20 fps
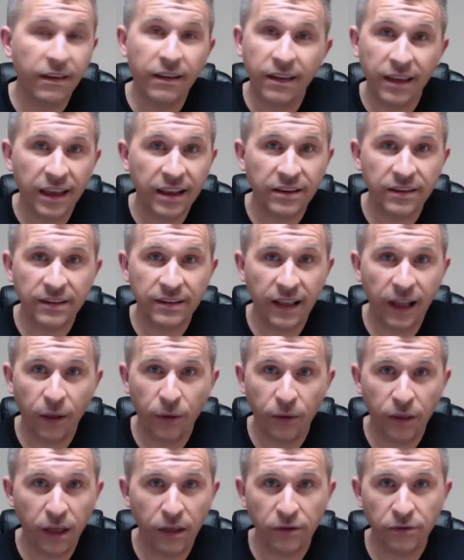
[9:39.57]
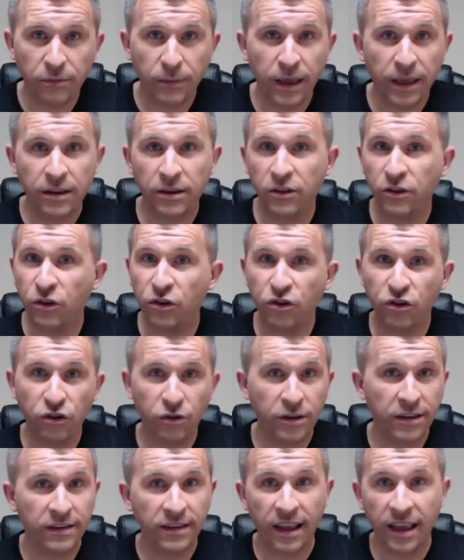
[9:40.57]
it's just how it goes, right? The
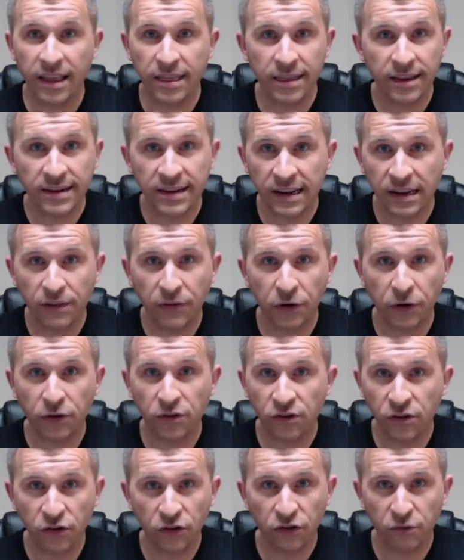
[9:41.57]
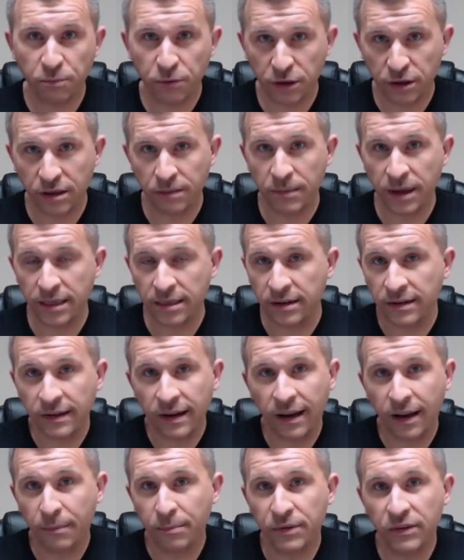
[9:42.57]
juries and the televoters usually put them at the
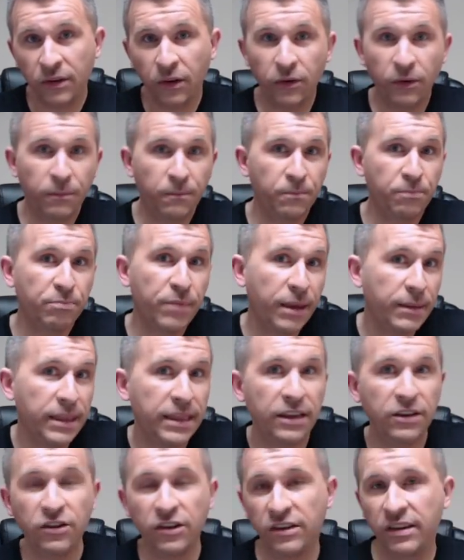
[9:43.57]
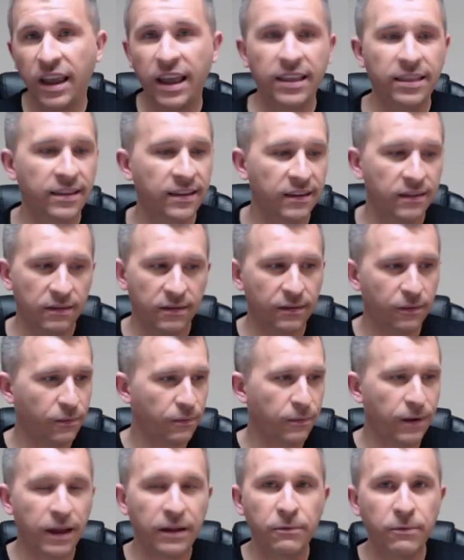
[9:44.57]
top. So maybe they just had this
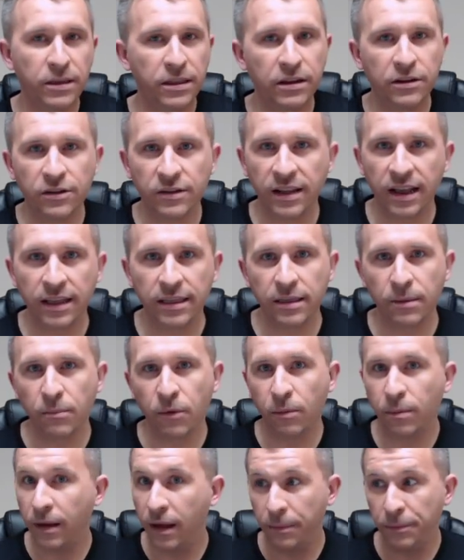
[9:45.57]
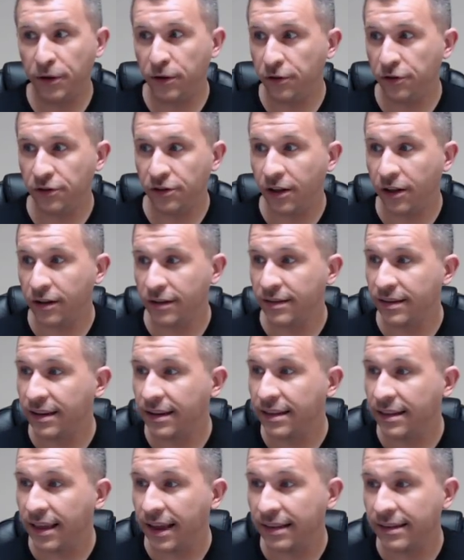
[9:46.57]
run where they just had the more popular songs.
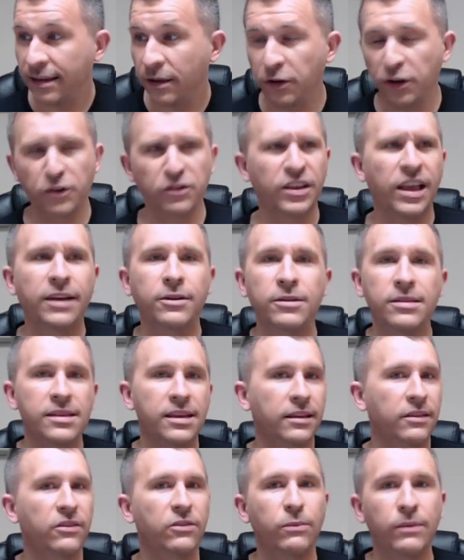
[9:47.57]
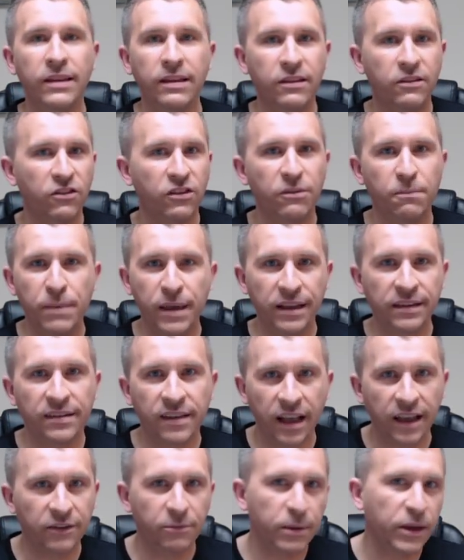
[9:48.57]
That's how it goes. I don't think Sweden just picks
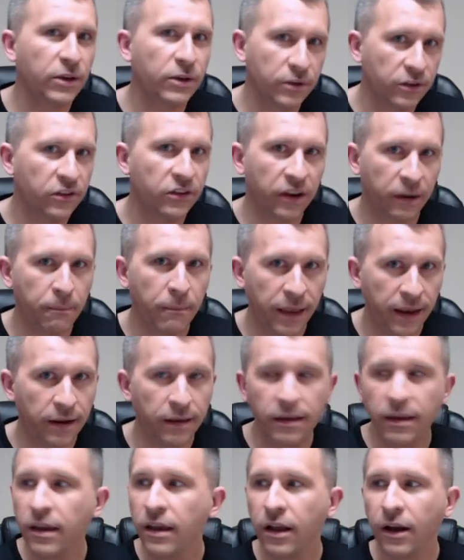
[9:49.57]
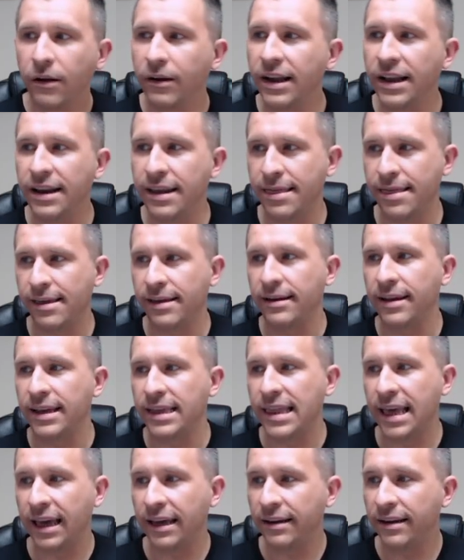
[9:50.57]
guys because they're men or anything like
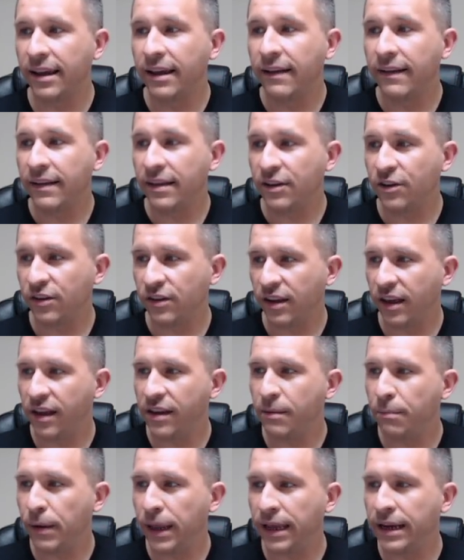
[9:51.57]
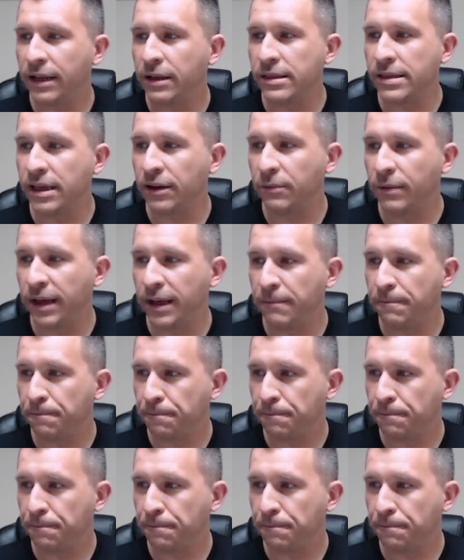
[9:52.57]
that. It just kind of played out that way.